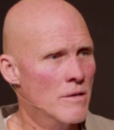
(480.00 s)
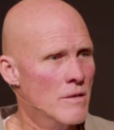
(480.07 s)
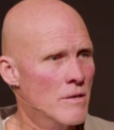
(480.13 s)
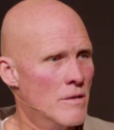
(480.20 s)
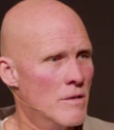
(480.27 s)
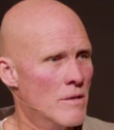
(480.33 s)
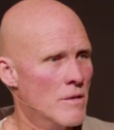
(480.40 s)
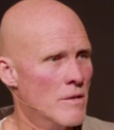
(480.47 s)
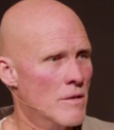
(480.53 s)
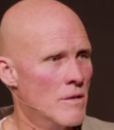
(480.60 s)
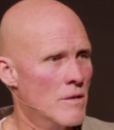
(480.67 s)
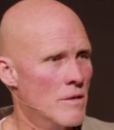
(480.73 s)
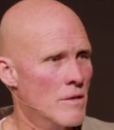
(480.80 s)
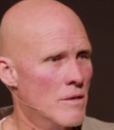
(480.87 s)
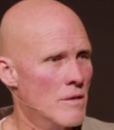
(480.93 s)

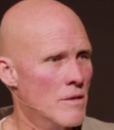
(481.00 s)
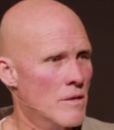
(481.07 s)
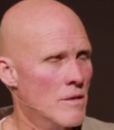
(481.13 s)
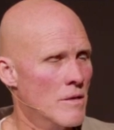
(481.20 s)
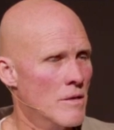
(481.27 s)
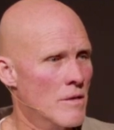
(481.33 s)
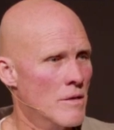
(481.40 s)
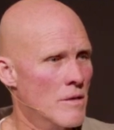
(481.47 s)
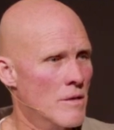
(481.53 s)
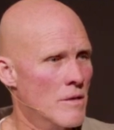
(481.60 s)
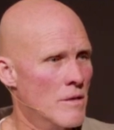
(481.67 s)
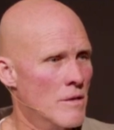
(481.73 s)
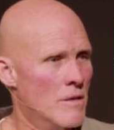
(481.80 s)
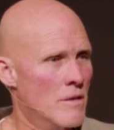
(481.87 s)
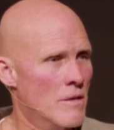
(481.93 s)

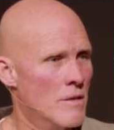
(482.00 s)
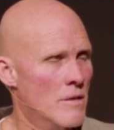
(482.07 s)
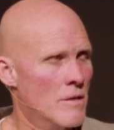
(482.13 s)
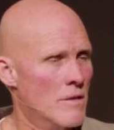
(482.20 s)
Nobody speaks.